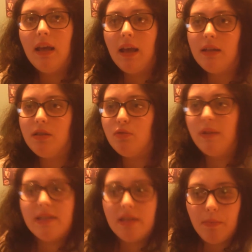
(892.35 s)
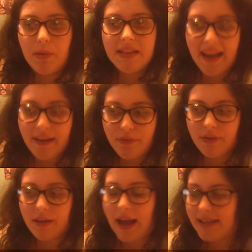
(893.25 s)
and the rest of your body
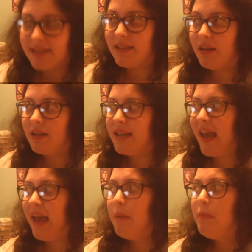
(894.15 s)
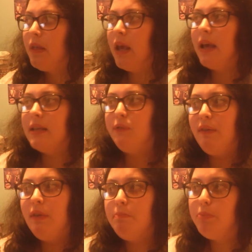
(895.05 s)
hasn't got it. It's
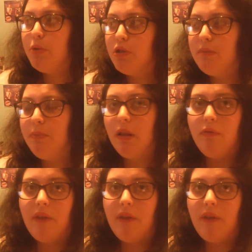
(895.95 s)
very buildable